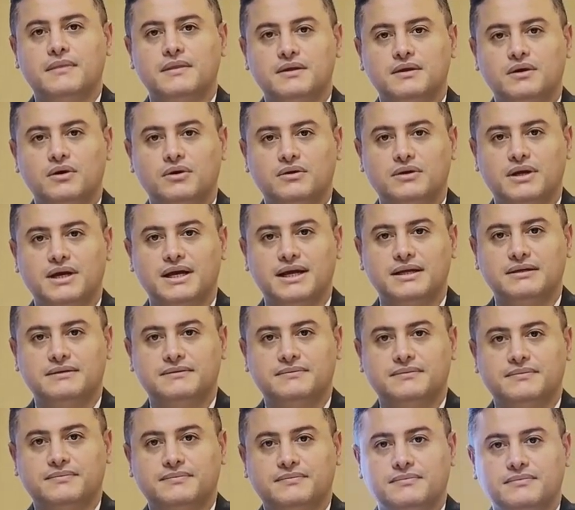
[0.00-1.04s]
All right.
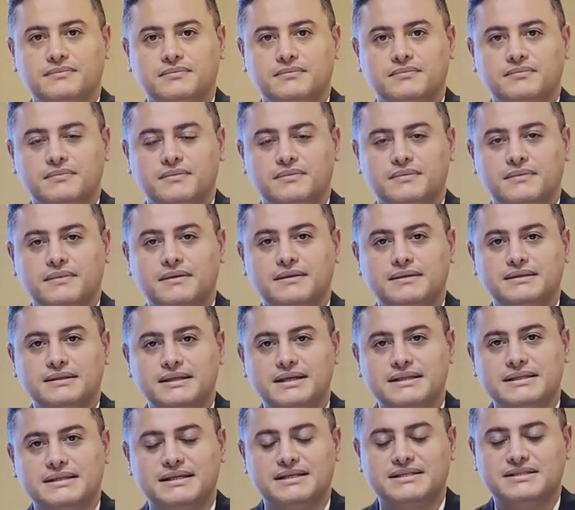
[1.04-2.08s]

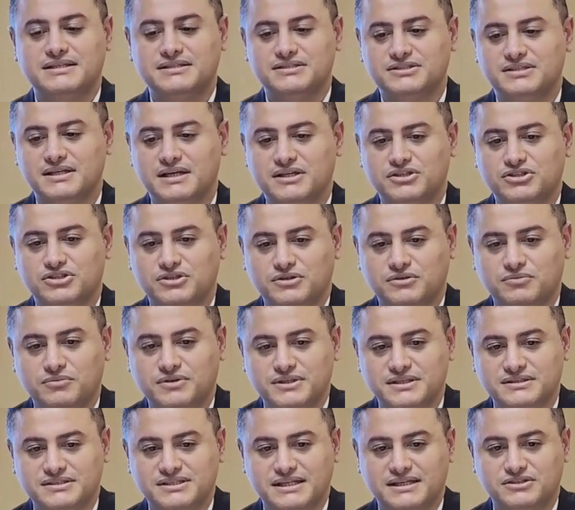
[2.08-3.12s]
In this discussion, we
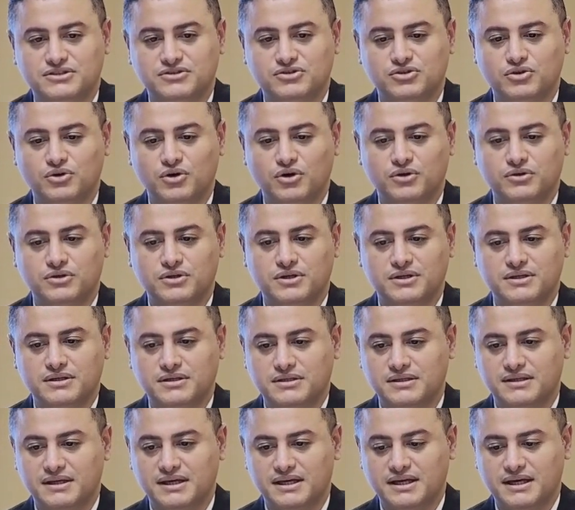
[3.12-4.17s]
intend to talk
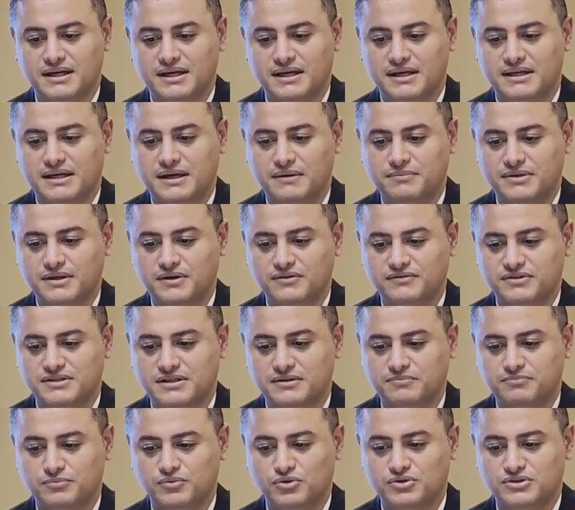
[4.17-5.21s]
about the
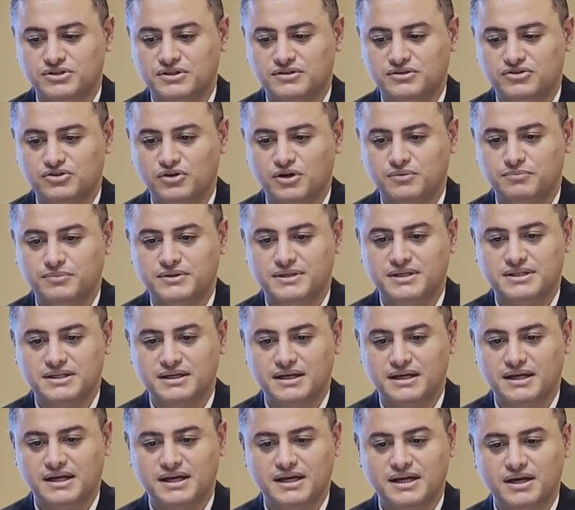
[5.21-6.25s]
important topic
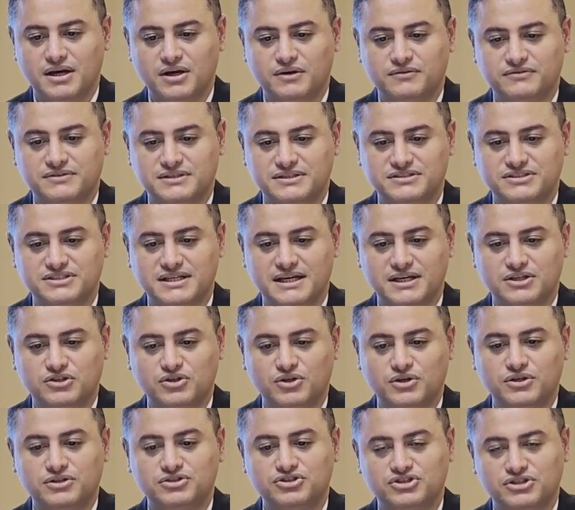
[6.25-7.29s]
of the
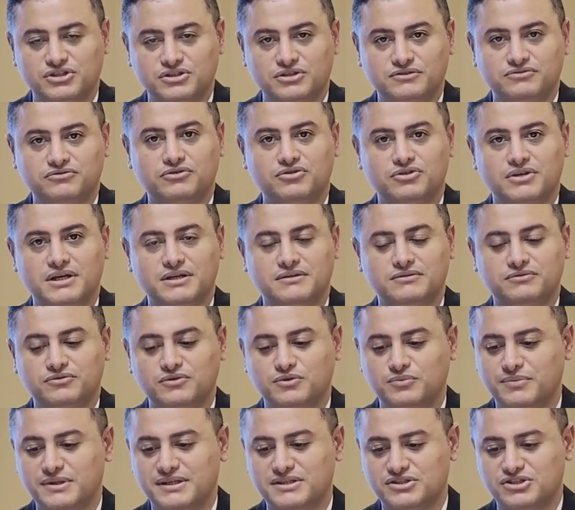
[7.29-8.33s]
psychology of trend
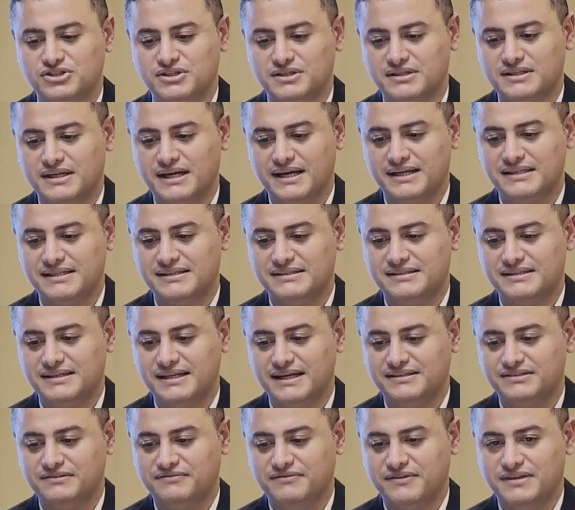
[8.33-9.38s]
formation and its
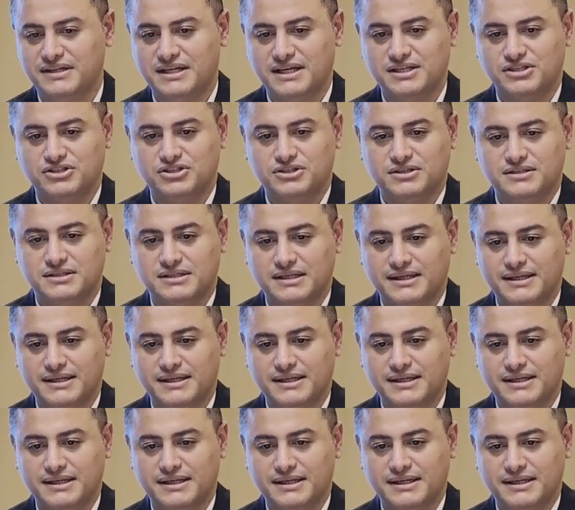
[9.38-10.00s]
classification.